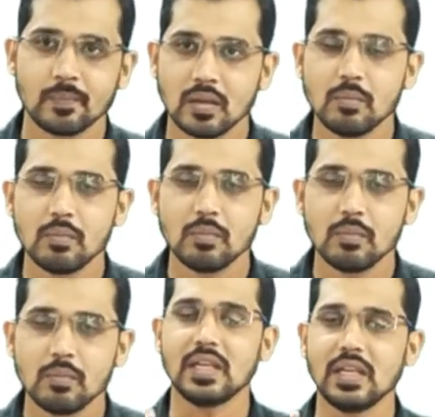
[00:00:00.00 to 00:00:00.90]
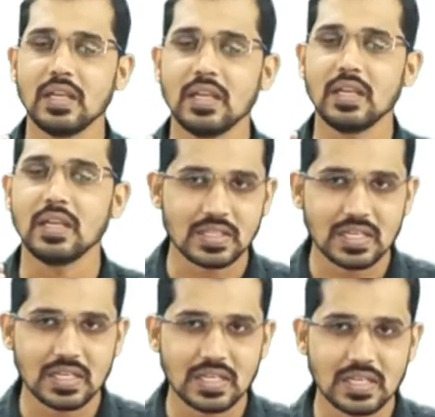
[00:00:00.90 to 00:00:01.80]
Means there is a ring is
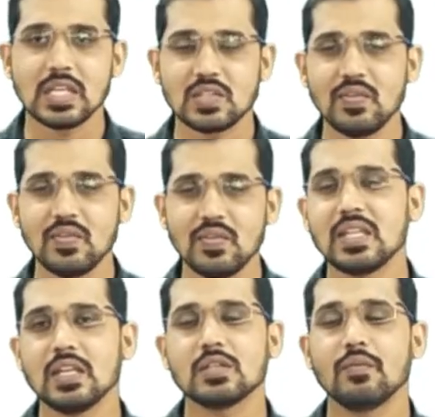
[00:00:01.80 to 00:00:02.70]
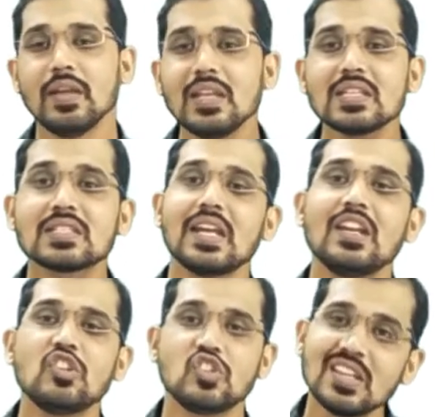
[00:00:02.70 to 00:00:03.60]
present as well as there is a various
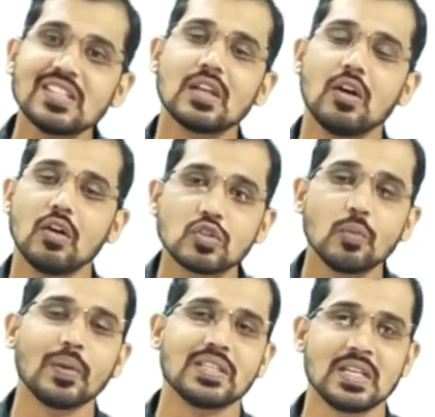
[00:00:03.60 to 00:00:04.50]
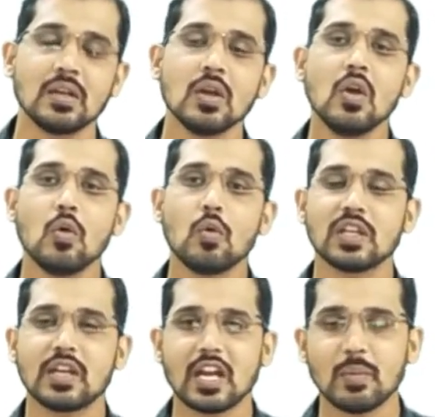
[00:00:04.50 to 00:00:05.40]
side chains also present over
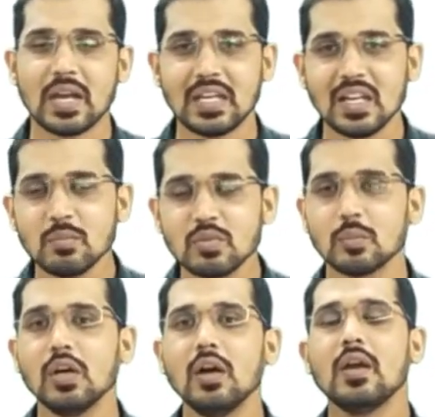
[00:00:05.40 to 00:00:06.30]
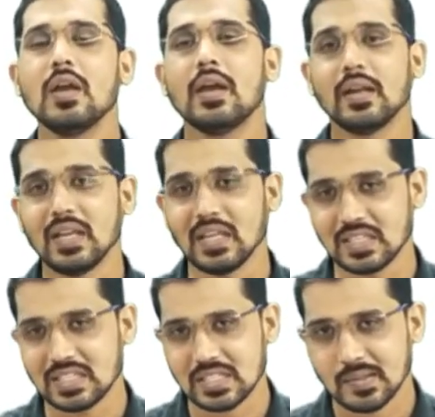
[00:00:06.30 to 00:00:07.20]
the carbon atoms of the
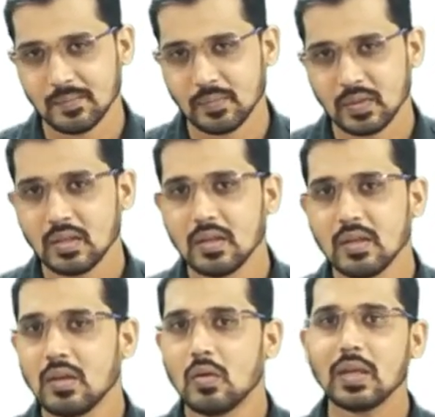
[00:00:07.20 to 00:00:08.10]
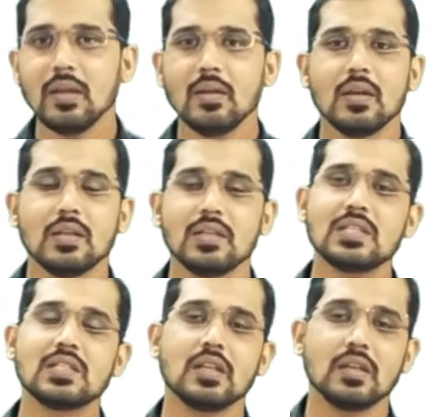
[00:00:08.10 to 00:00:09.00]
rings. Okay,
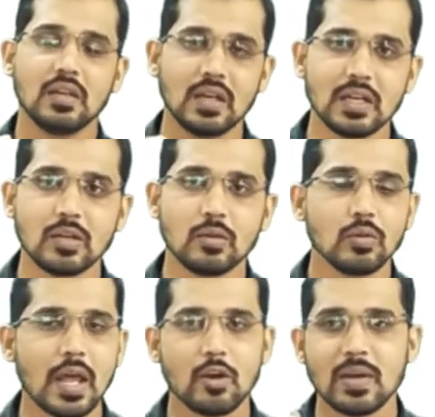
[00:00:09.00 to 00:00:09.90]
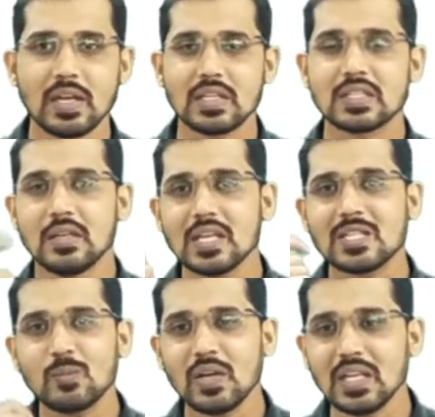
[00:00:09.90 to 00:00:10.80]
this is related to the aromatics.
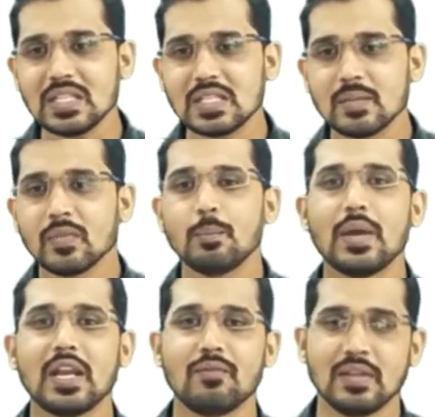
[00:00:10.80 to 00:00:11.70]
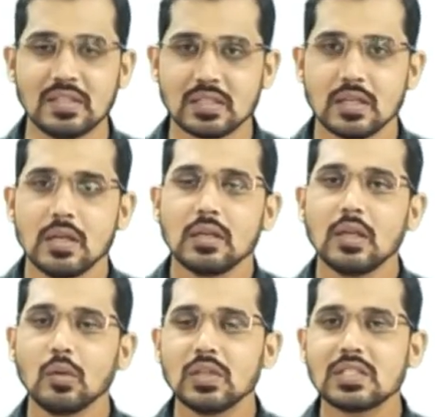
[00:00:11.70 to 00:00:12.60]
Next point is paraffins.
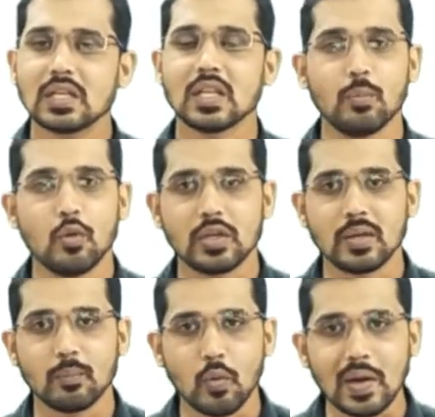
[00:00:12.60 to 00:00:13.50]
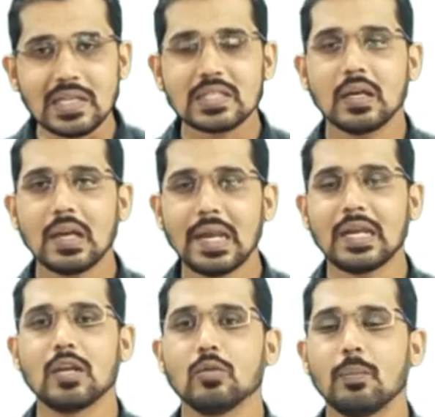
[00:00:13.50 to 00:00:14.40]
Now these are the important points
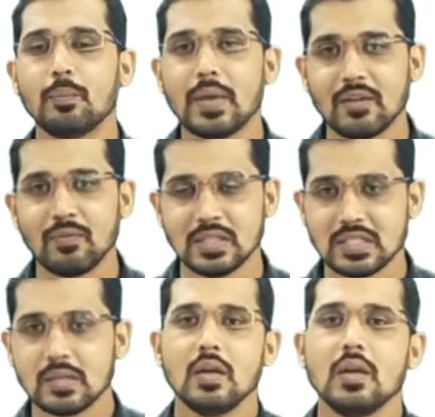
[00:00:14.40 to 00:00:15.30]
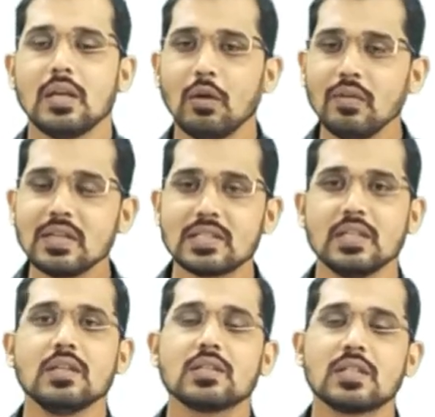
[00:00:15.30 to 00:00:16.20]
related to the paraffins. Now we will
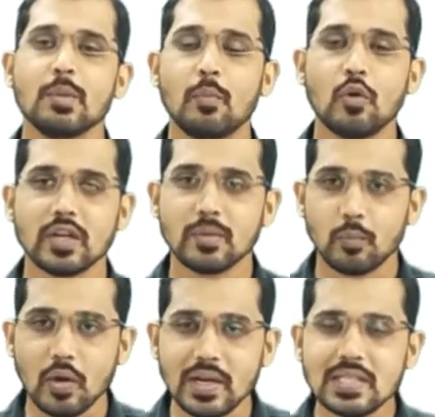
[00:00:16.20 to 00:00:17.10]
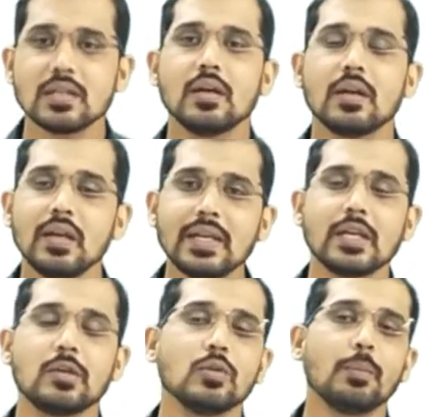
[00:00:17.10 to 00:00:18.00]
see some important points
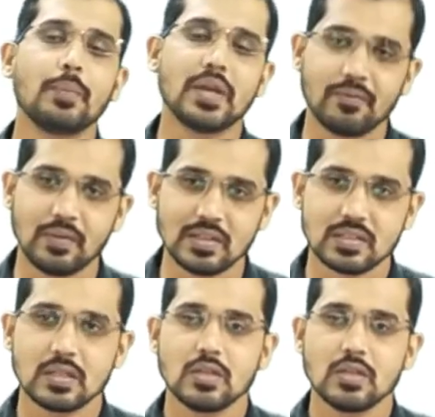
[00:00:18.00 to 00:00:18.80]
related to the paraffins.